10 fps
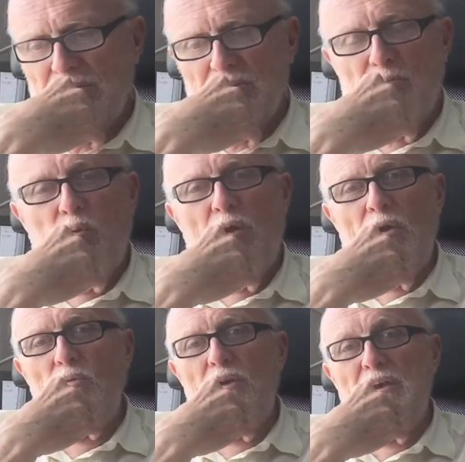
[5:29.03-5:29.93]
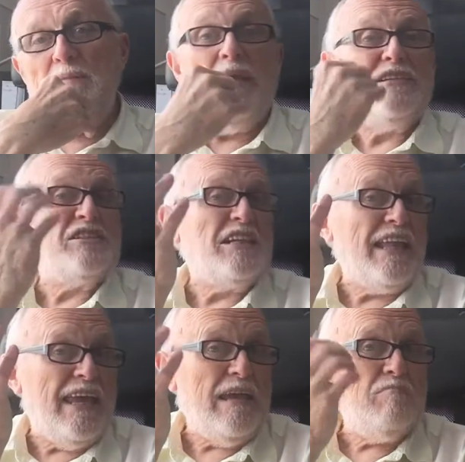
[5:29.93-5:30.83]
to the point where he makes
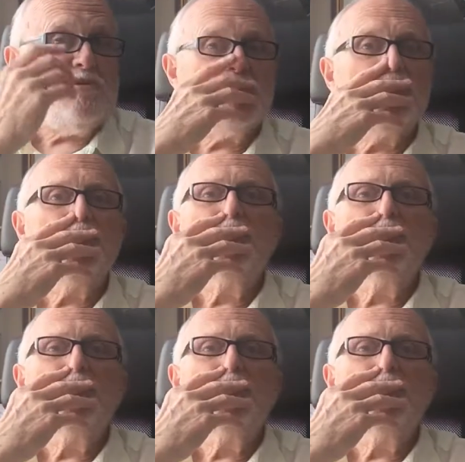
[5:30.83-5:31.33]
claims,